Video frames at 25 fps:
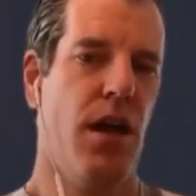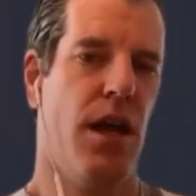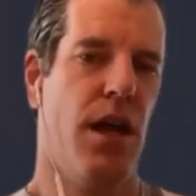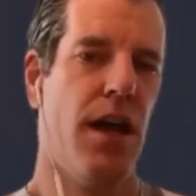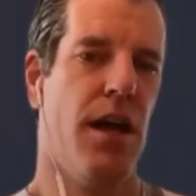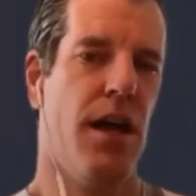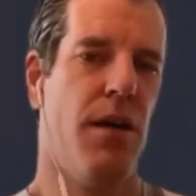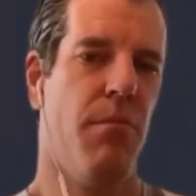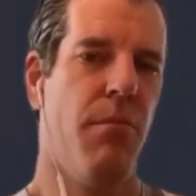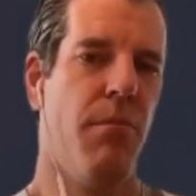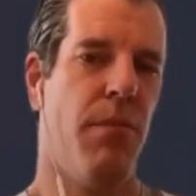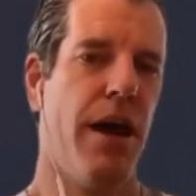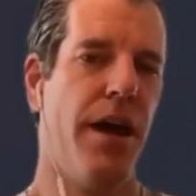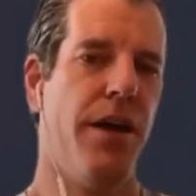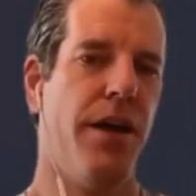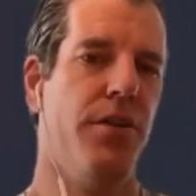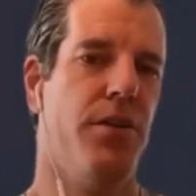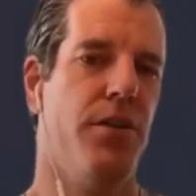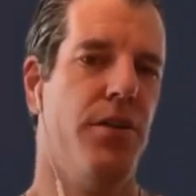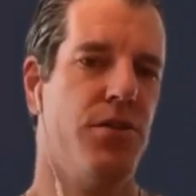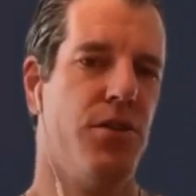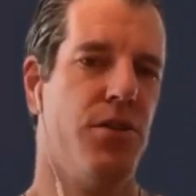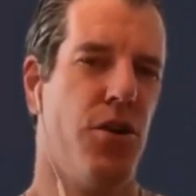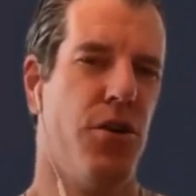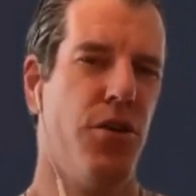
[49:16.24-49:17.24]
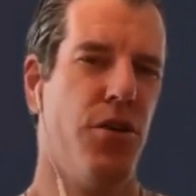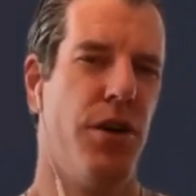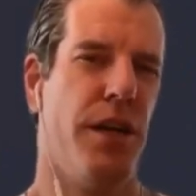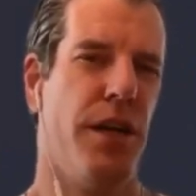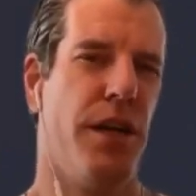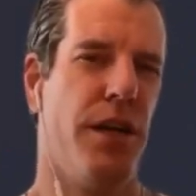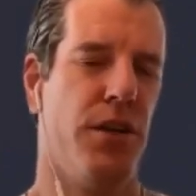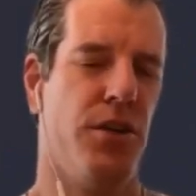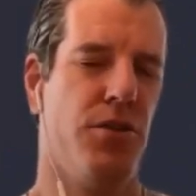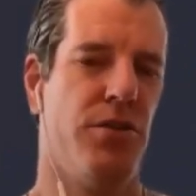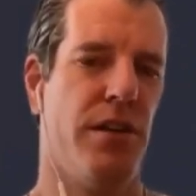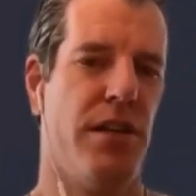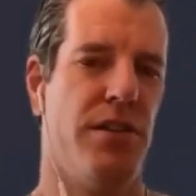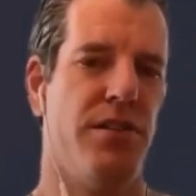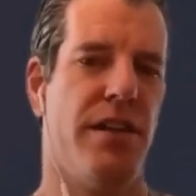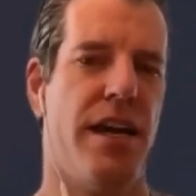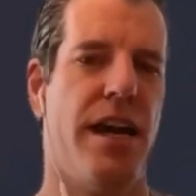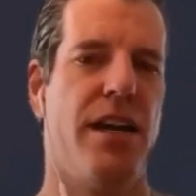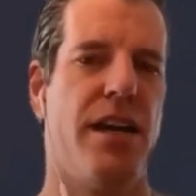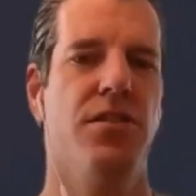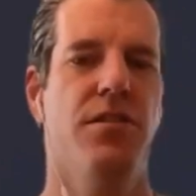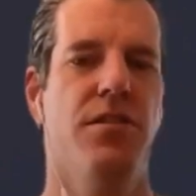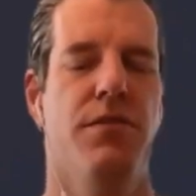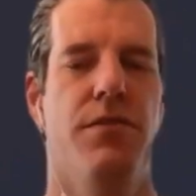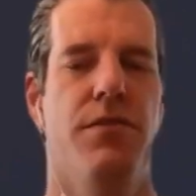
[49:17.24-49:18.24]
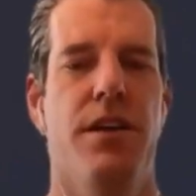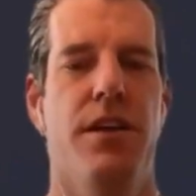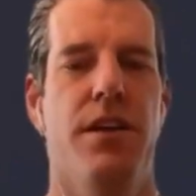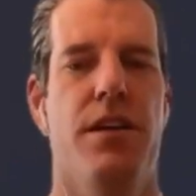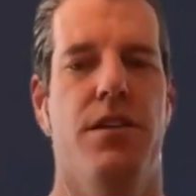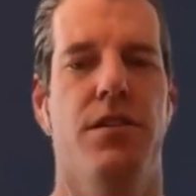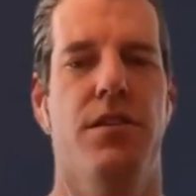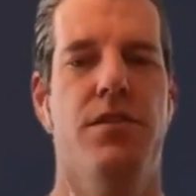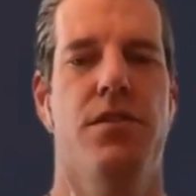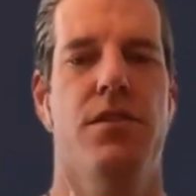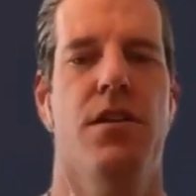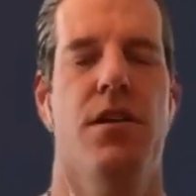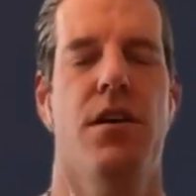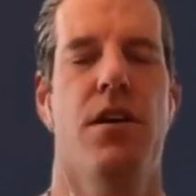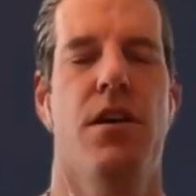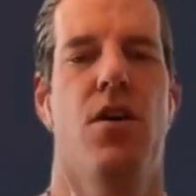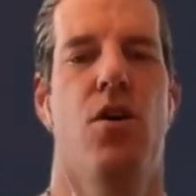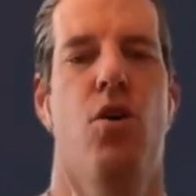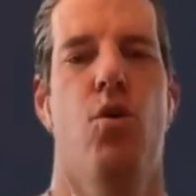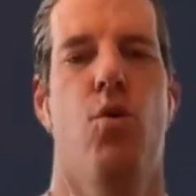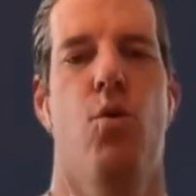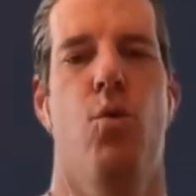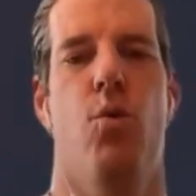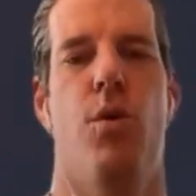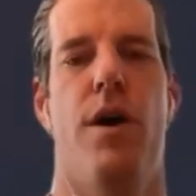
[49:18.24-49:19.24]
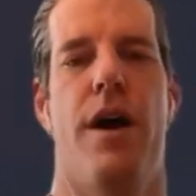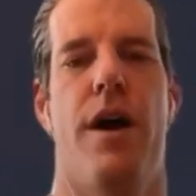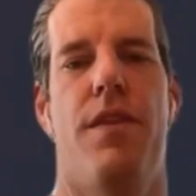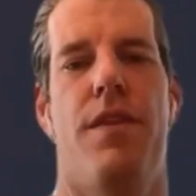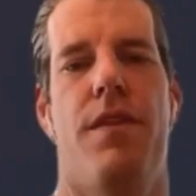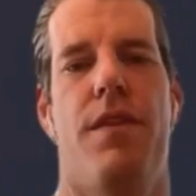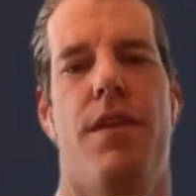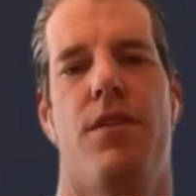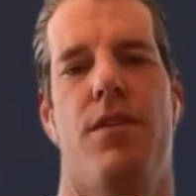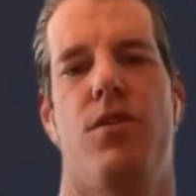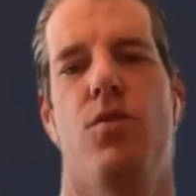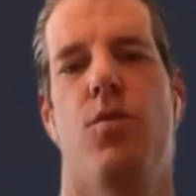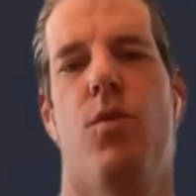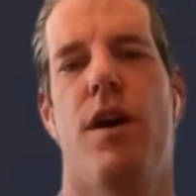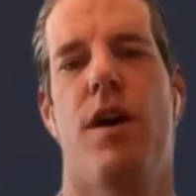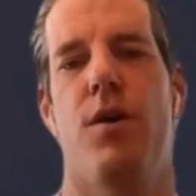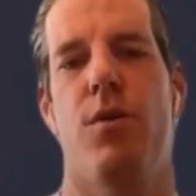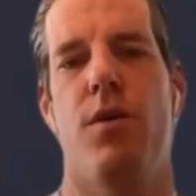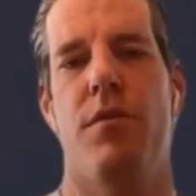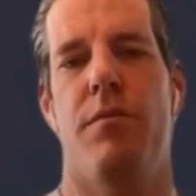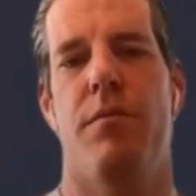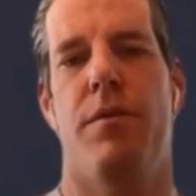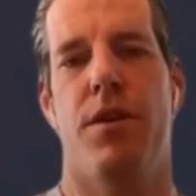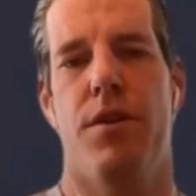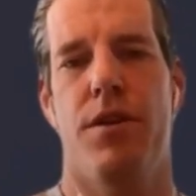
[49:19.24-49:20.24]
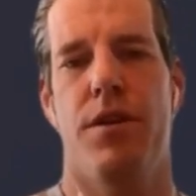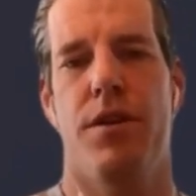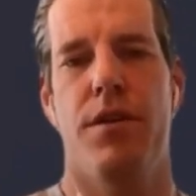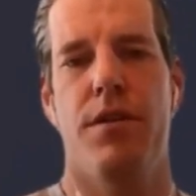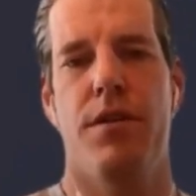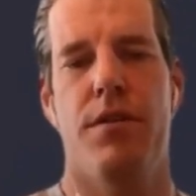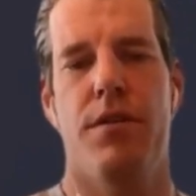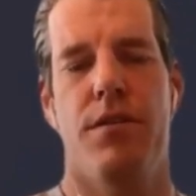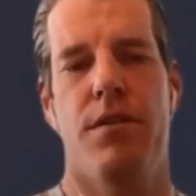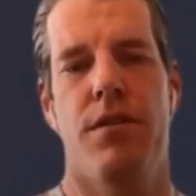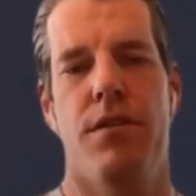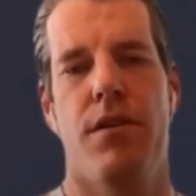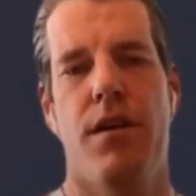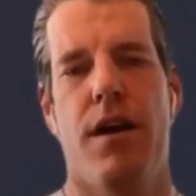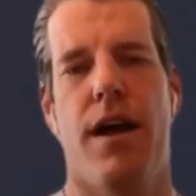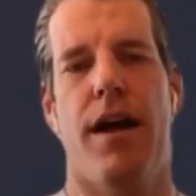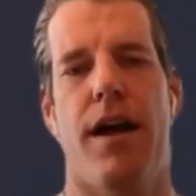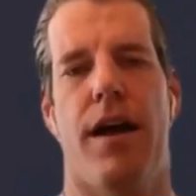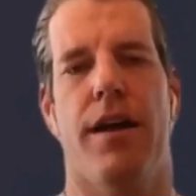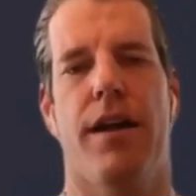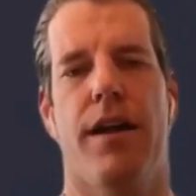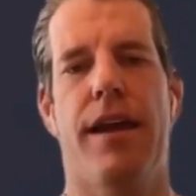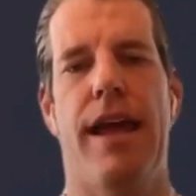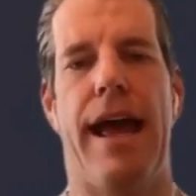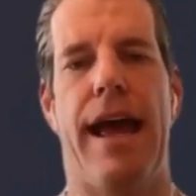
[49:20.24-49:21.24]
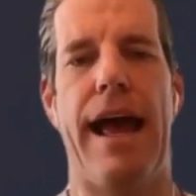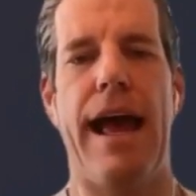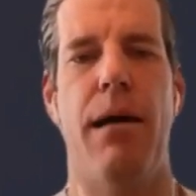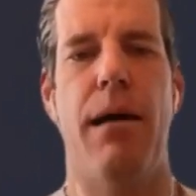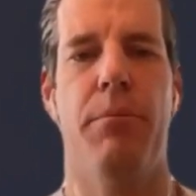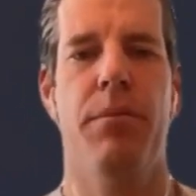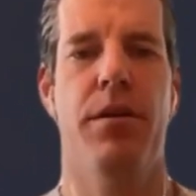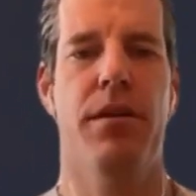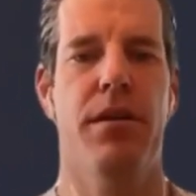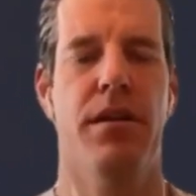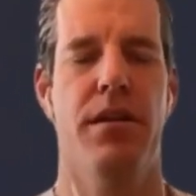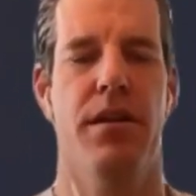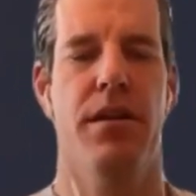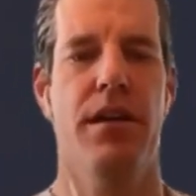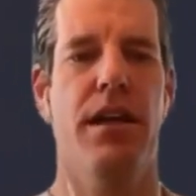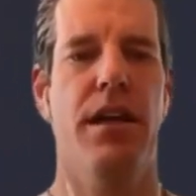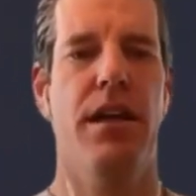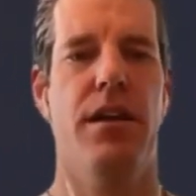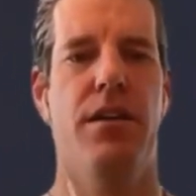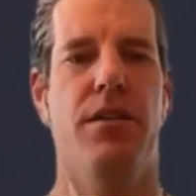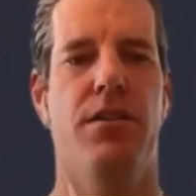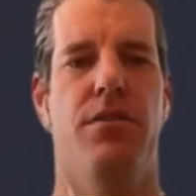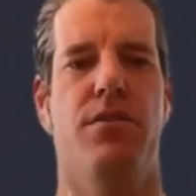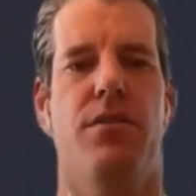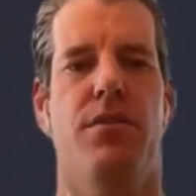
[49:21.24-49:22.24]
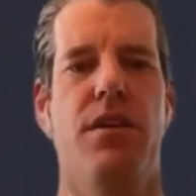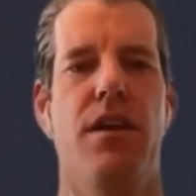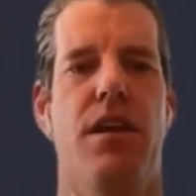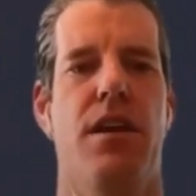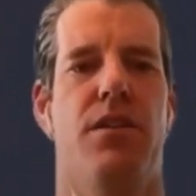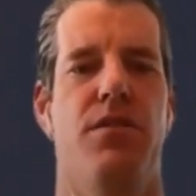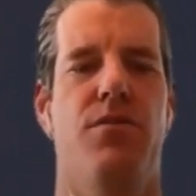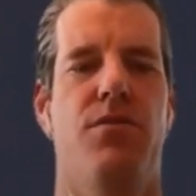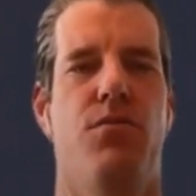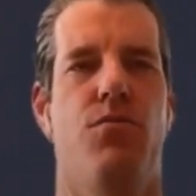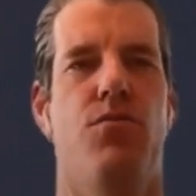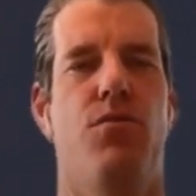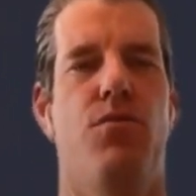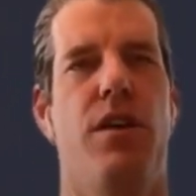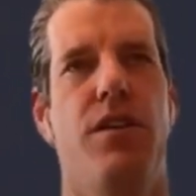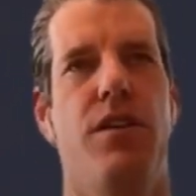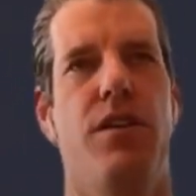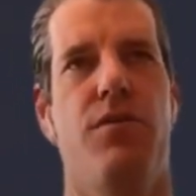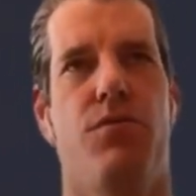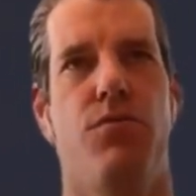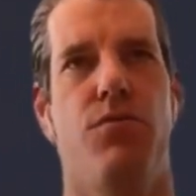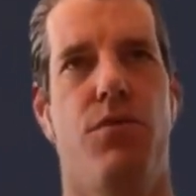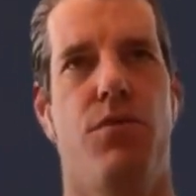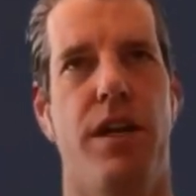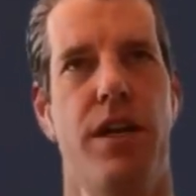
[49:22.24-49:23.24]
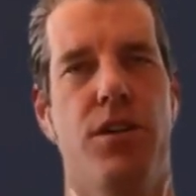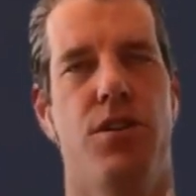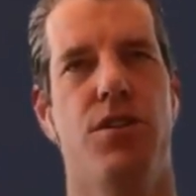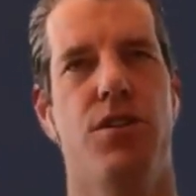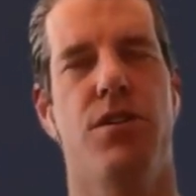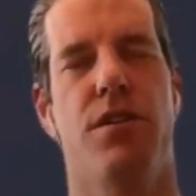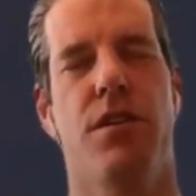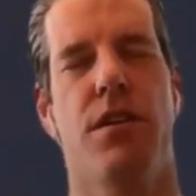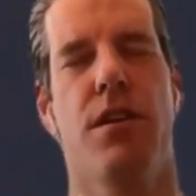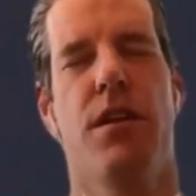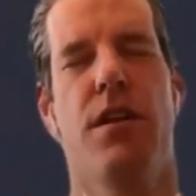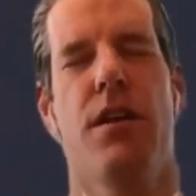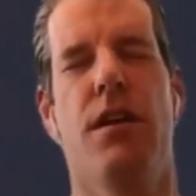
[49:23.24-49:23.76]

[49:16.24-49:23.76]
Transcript: uh, miners earning transaction fees when the 21 million uh, cap is is is reached.